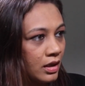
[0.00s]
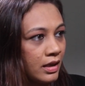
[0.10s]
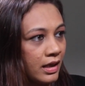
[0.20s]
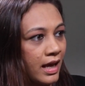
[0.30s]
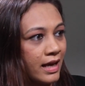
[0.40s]

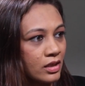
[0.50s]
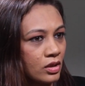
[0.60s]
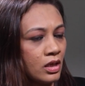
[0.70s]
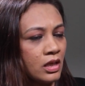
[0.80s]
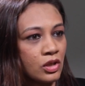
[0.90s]

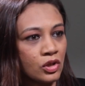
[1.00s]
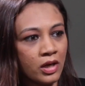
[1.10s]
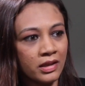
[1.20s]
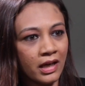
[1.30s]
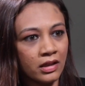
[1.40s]
It's
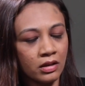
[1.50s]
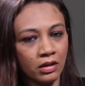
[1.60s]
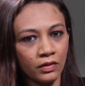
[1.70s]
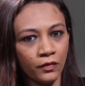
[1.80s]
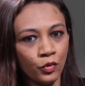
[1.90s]
not that
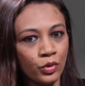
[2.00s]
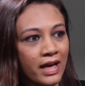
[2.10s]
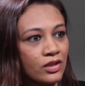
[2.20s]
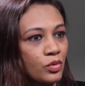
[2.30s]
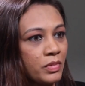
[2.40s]
food
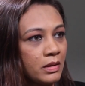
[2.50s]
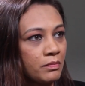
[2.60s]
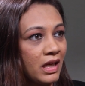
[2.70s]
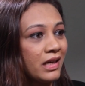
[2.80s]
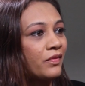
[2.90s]
has to be
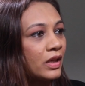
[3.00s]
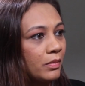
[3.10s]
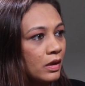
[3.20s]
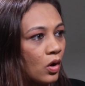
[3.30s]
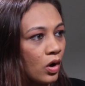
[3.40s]
made
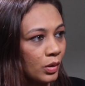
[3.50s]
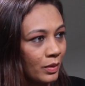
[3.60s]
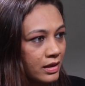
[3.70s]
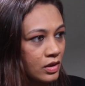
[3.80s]
available always.